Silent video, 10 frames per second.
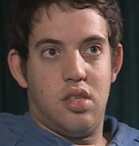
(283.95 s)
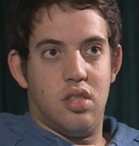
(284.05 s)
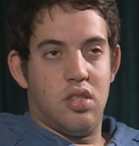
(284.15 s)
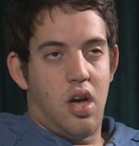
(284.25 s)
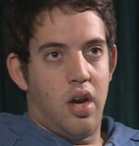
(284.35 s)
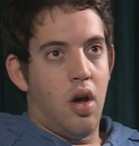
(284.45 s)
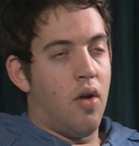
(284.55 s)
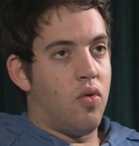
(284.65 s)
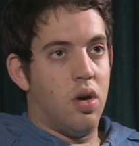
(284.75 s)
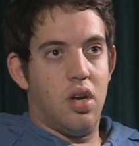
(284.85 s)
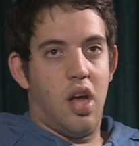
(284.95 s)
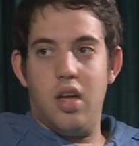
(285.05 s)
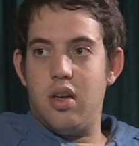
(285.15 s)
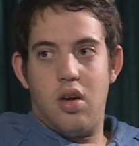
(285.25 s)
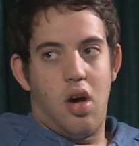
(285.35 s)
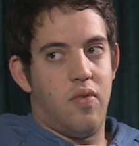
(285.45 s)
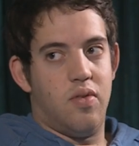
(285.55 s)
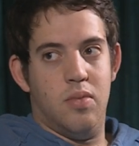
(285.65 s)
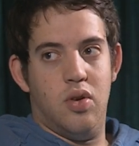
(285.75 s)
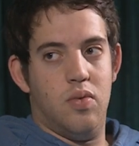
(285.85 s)
'Cause I know I've won like
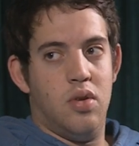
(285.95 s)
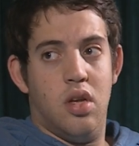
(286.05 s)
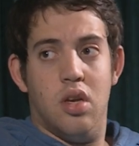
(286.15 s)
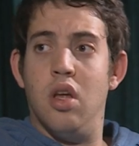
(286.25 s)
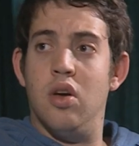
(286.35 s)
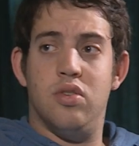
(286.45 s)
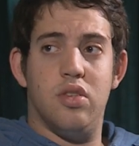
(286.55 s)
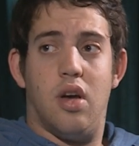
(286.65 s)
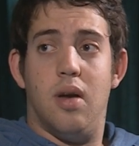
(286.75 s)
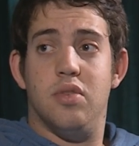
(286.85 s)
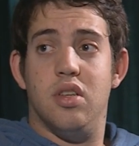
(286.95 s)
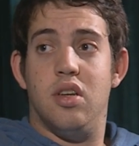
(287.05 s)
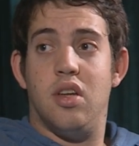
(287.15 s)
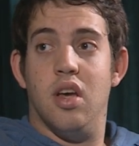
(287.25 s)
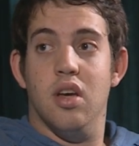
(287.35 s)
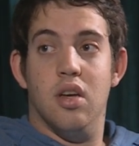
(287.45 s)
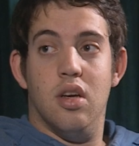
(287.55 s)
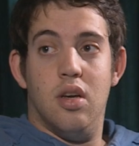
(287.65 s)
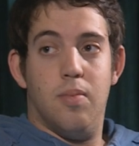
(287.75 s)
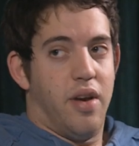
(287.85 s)
$500,000 loads of times in a day,
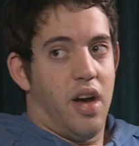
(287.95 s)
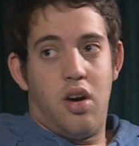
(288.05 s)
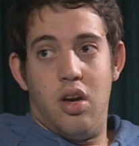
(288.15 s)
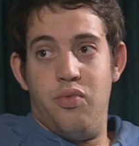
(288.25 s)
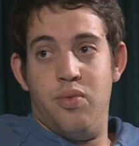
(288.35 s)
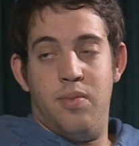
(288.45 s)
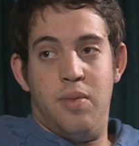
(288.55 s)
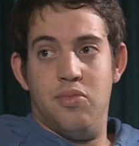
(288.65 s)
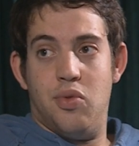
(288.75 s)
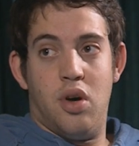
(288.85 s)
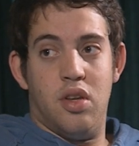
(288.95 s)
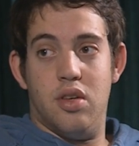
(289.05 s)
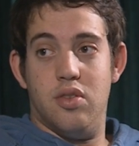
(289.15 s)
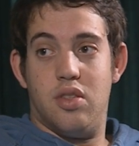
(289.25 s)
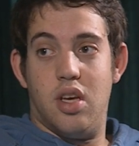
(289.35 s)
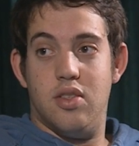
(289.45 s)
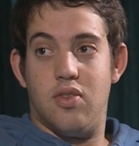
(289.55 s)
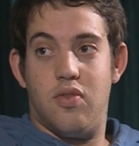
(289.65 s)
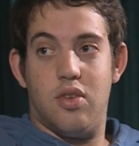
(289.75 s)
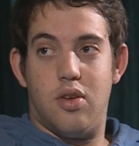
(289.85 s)
but I can't even remember one of those days
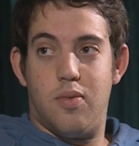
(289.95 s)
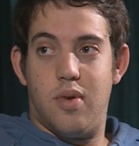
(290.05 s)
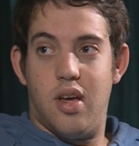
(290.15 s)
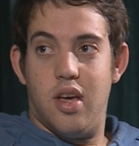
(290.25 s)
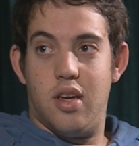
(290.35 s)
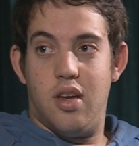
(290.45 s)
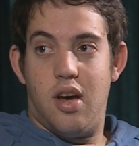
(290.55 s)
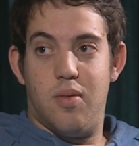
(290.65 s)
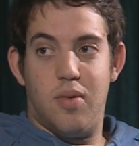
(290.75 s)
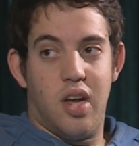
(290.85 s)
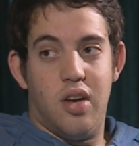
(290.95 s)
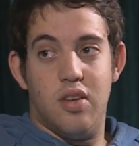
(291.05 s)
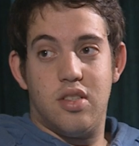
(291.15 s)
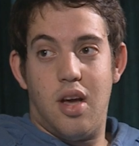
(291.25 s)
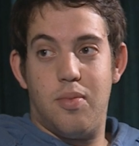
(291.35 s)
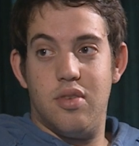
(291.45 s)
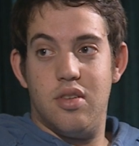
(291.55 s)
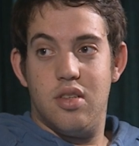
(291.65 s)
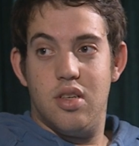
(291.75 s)
off the top of my head now, but I know it's happened.